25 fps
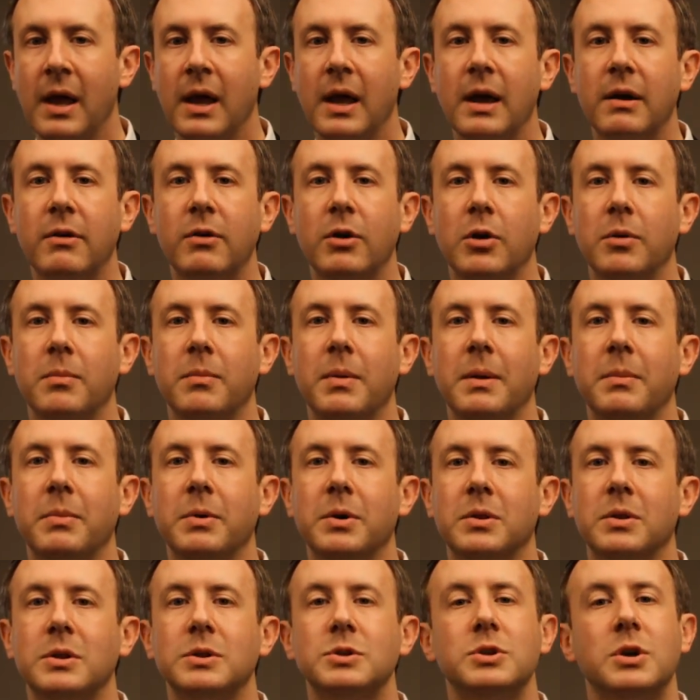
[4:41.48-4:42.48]
I wrote my
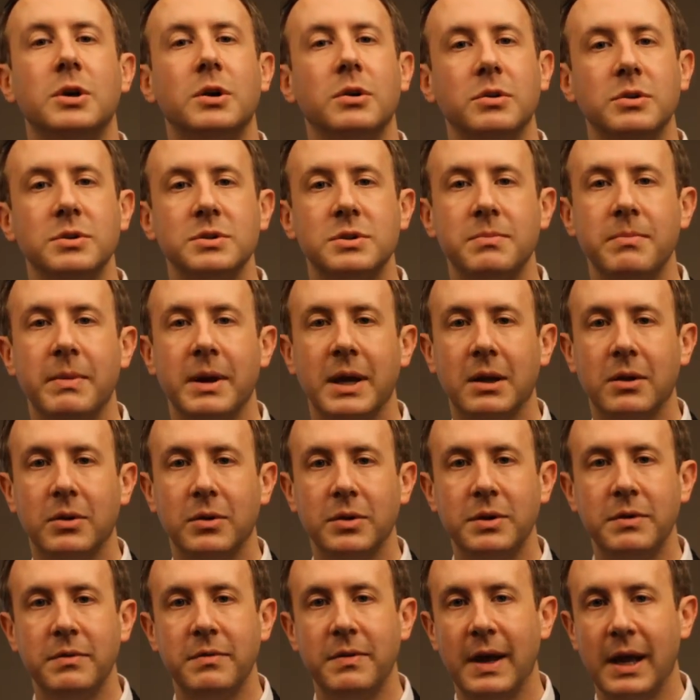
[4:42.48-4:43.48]
book, The Journals of
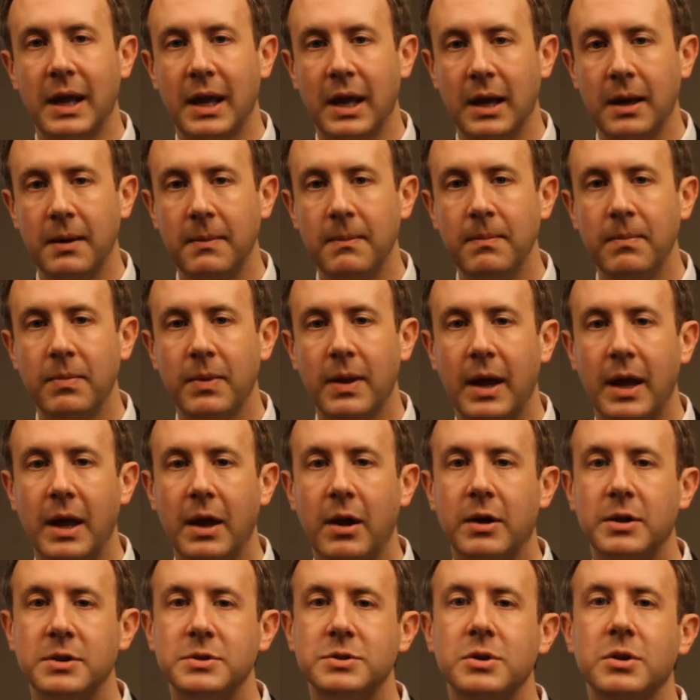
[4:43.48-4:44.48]
Myckal Divane. I
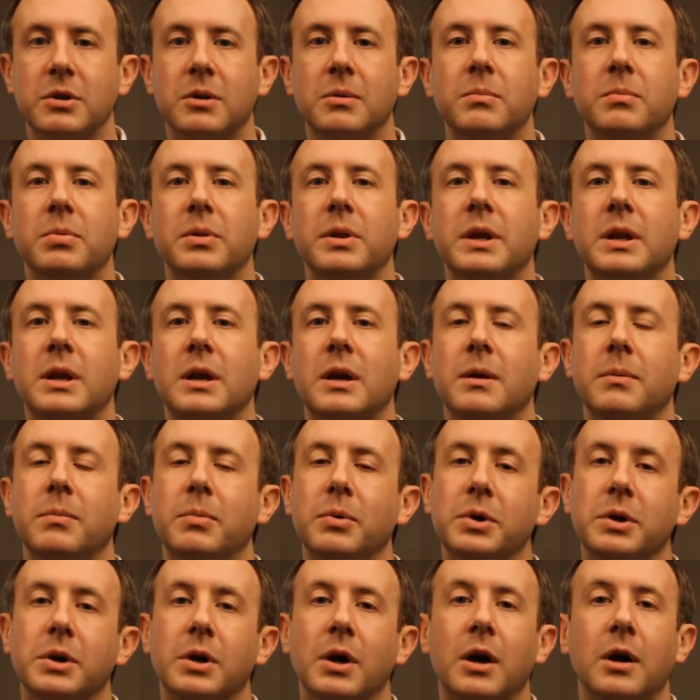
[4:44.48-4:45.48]
also completed a
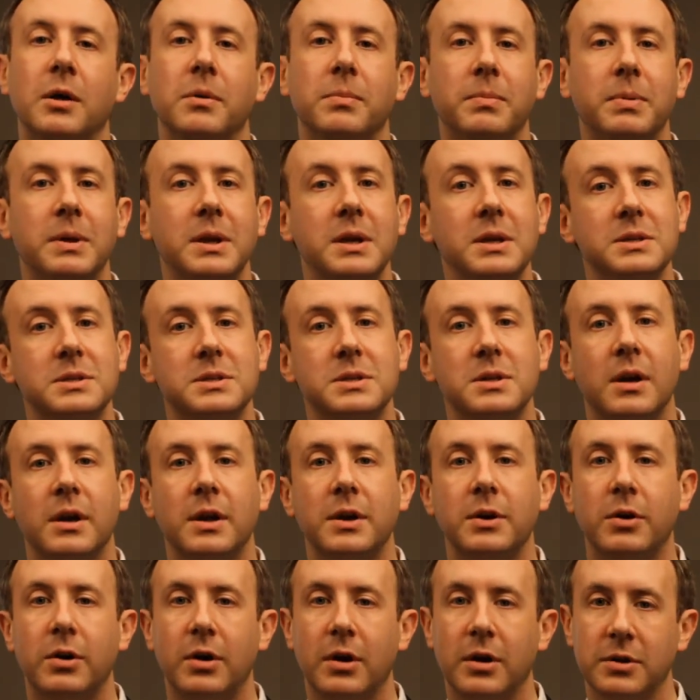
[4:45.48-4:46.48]
book called Peace
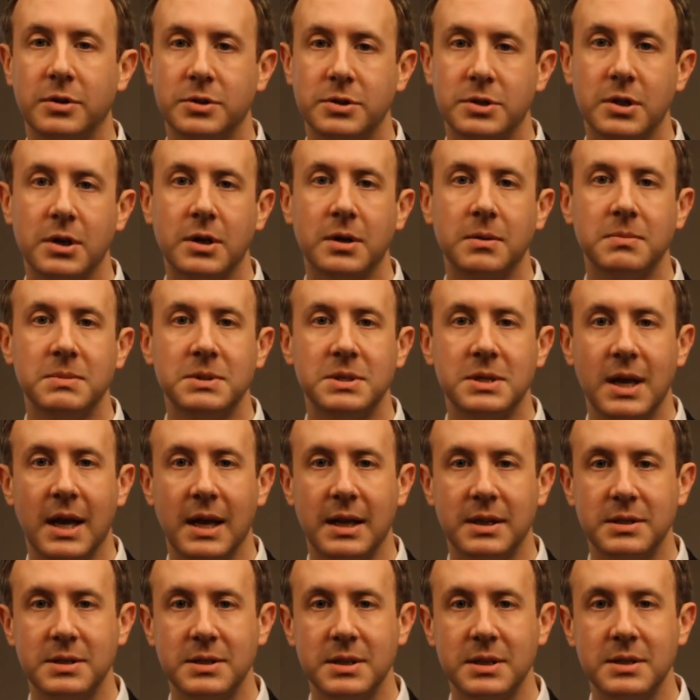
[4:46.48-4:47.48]
Under All
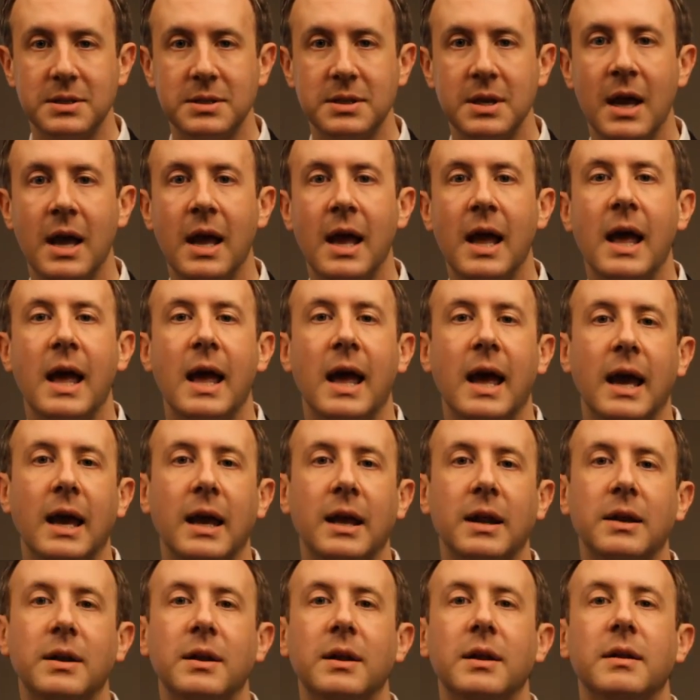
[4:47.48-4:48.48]
Circumstances,
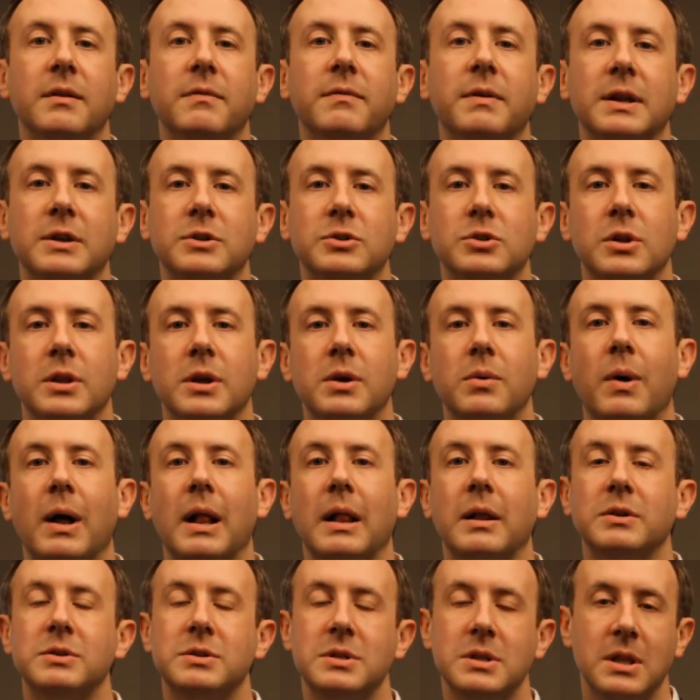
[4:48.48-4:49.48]
and eventually,
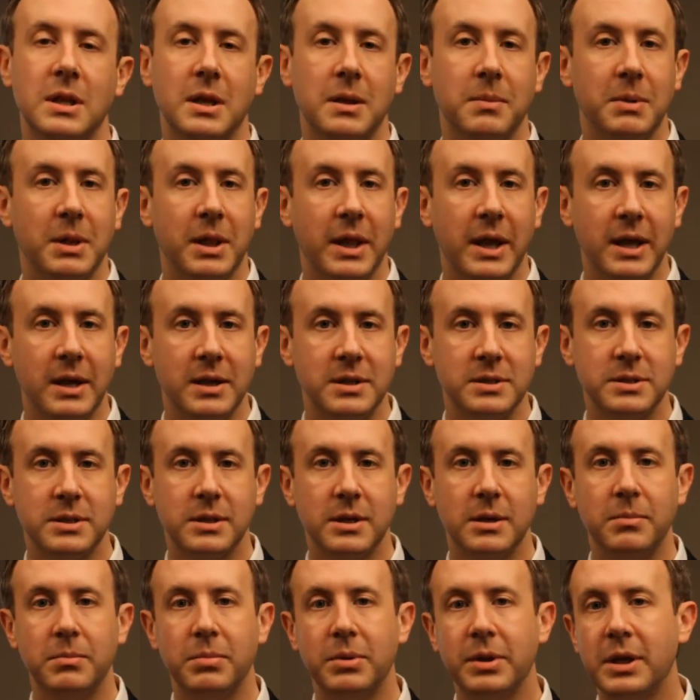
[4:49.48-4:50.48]
while I was in the Himalayas,
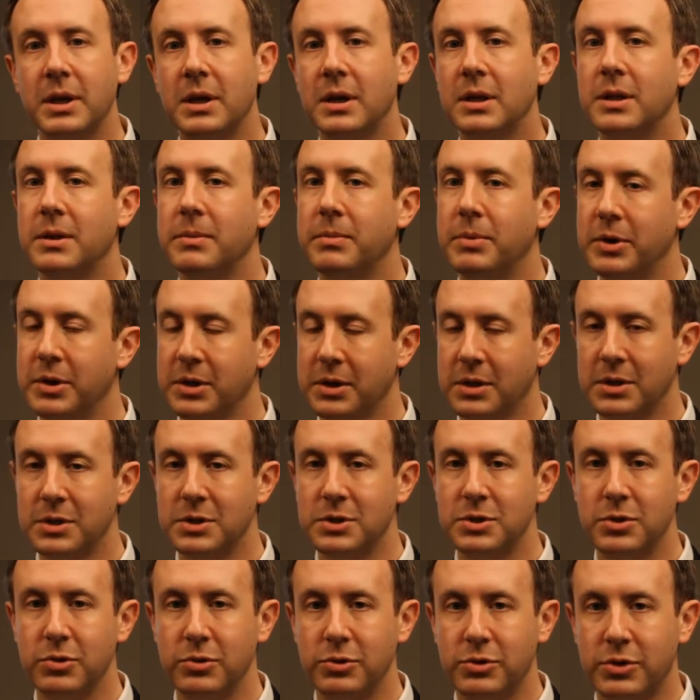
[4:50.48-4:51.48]
completed the book, The
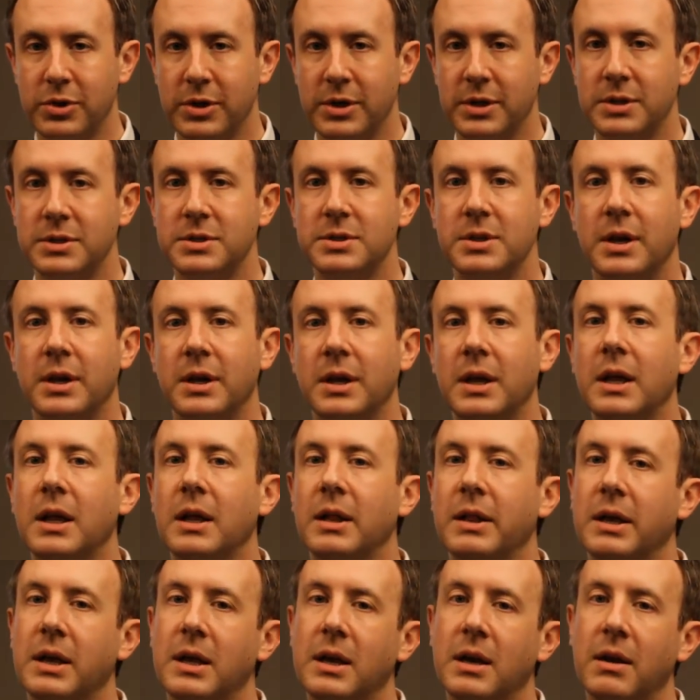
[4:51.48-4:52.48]
Sutras on
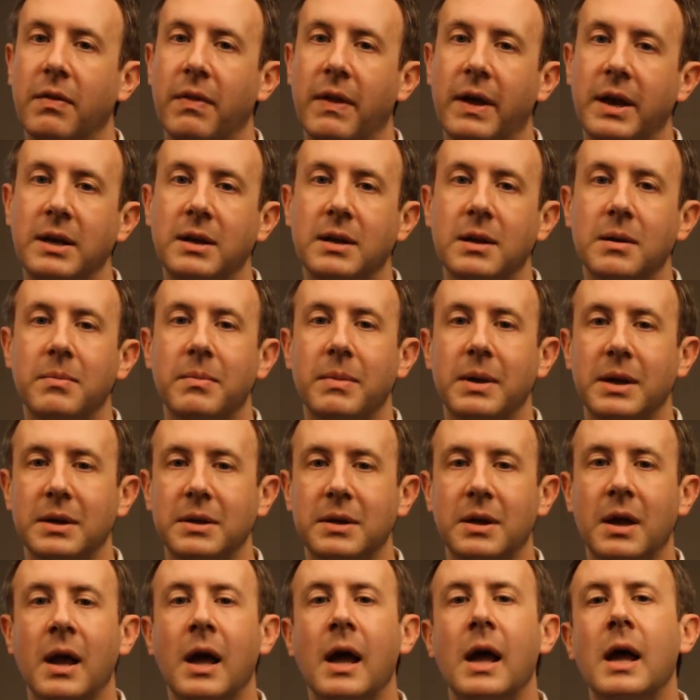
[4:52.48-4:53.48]
Healing and
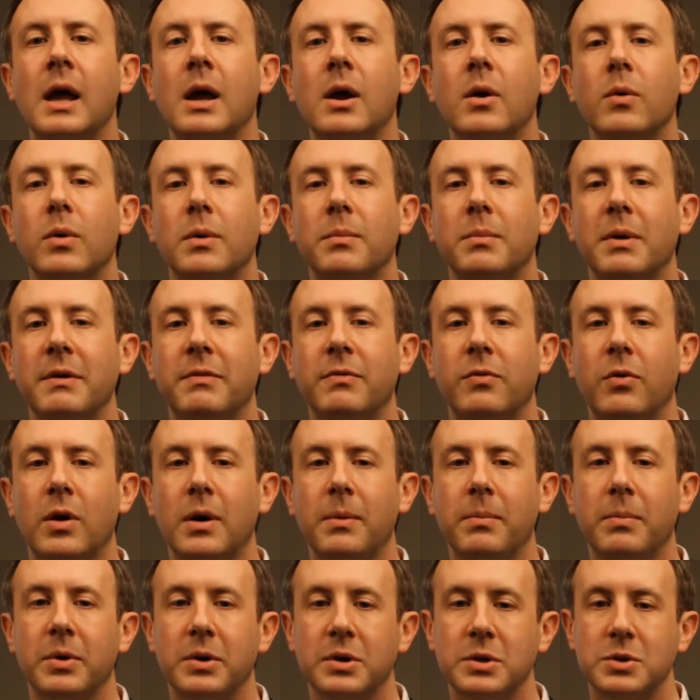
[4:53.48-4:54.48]
Enlightenment. When my 4
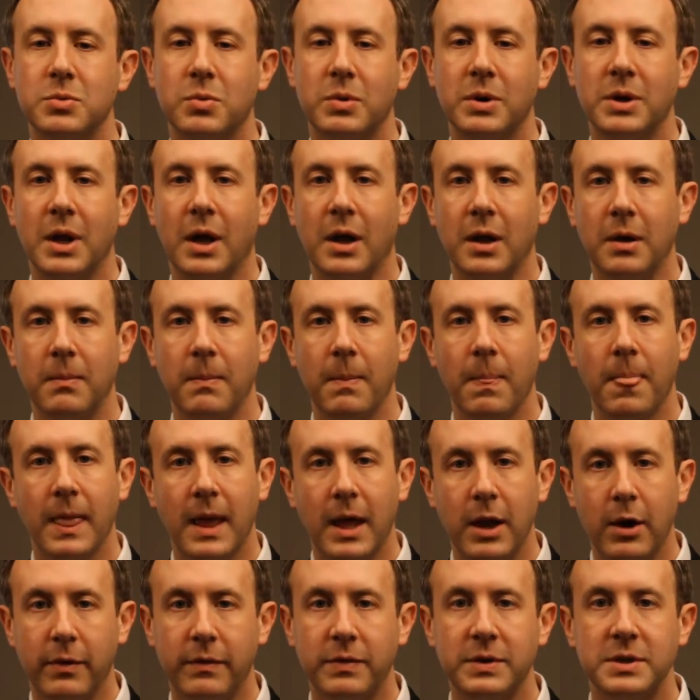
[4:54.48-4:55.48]
books were done,
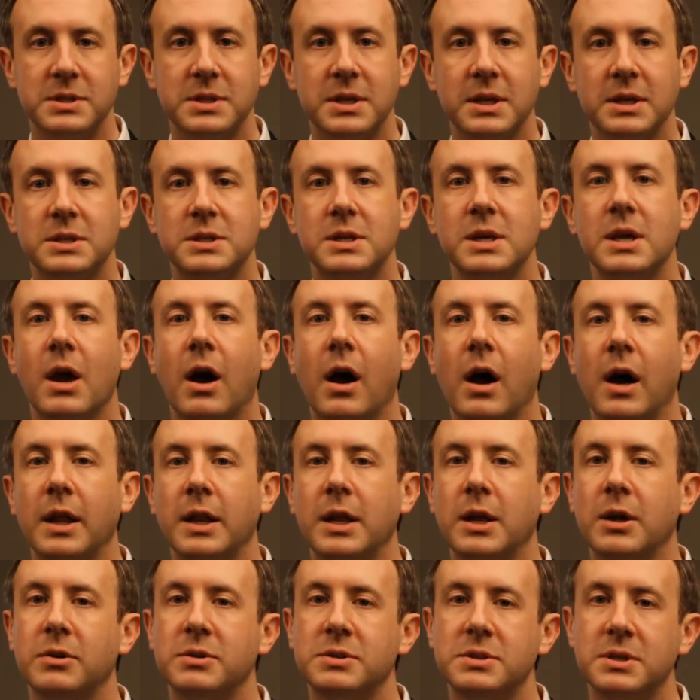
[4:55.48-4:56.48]
and over 60
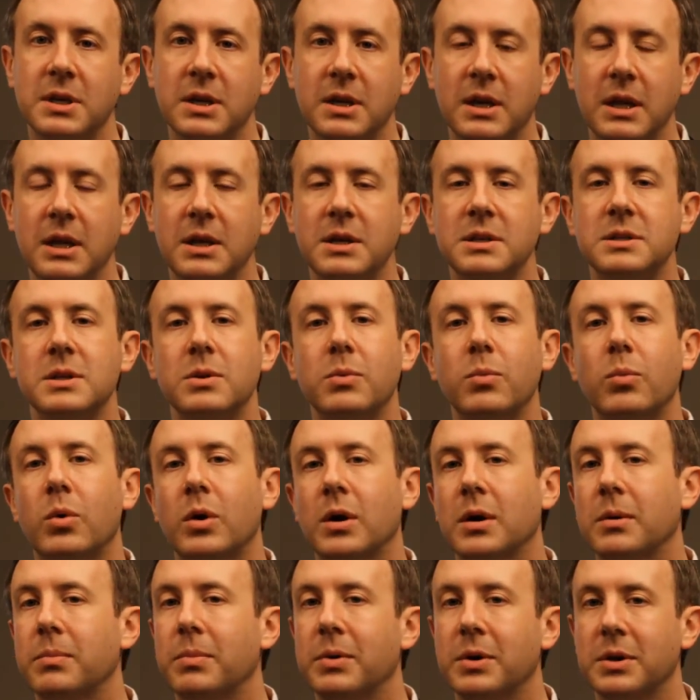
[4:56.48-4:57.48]
audio CDs and
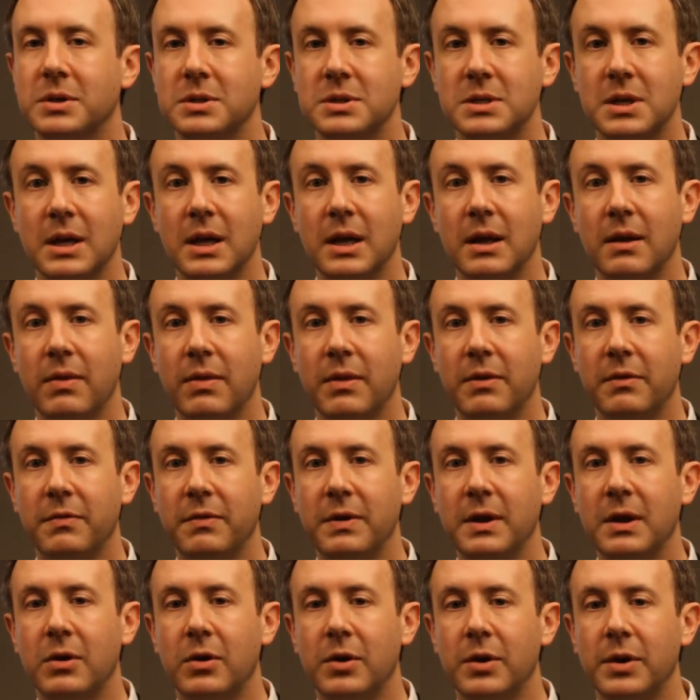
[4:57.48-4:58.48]
workbooks in the
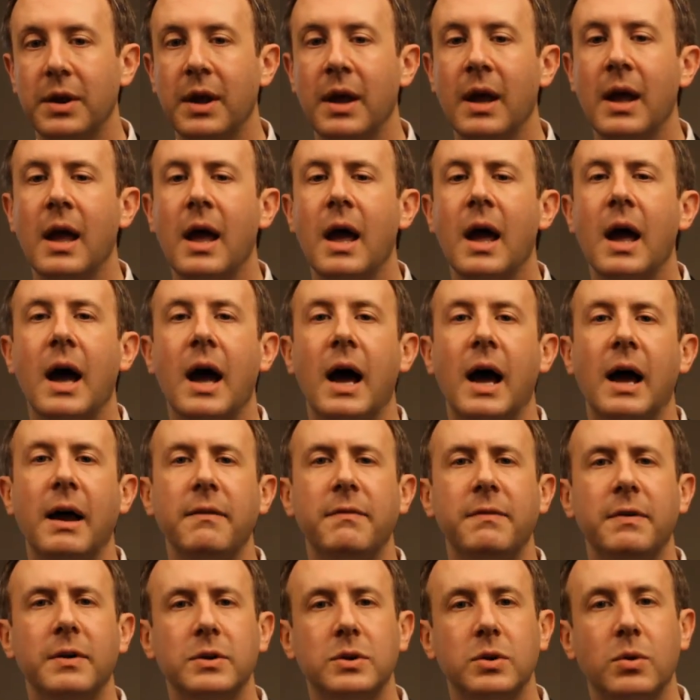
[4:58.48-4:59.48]
field, I
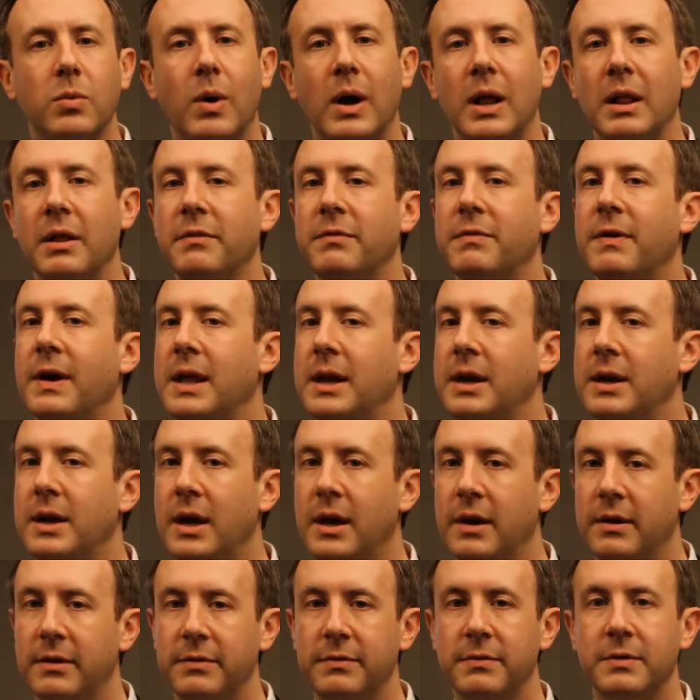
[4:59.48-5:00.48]
felt qualified
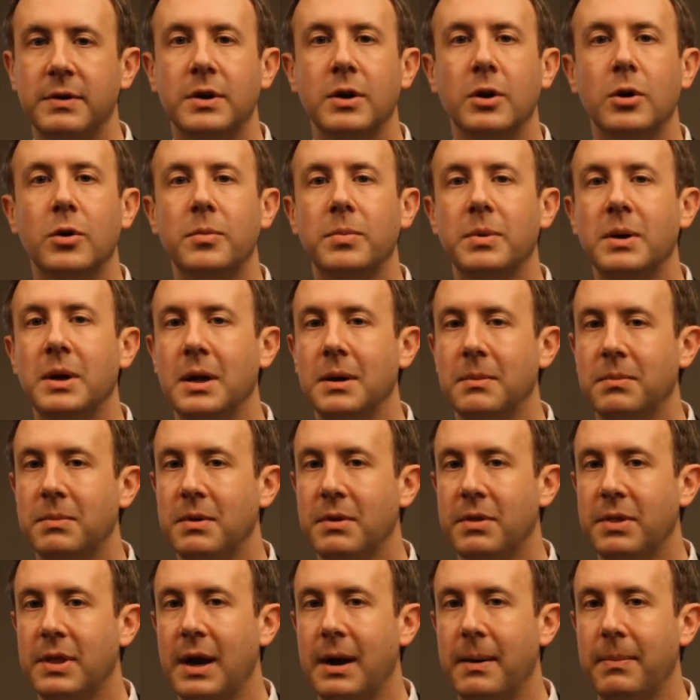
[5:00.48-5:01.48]
enough to open a
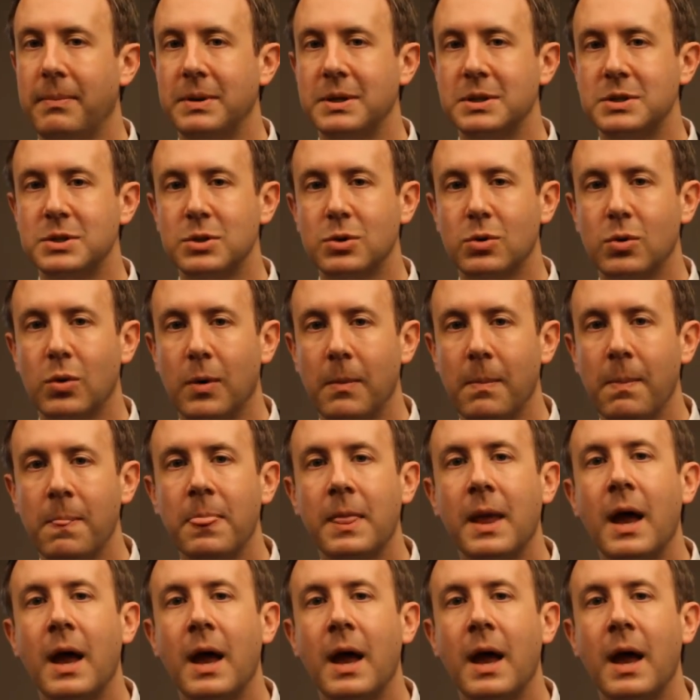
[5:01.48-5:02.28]
hypnotherapy school.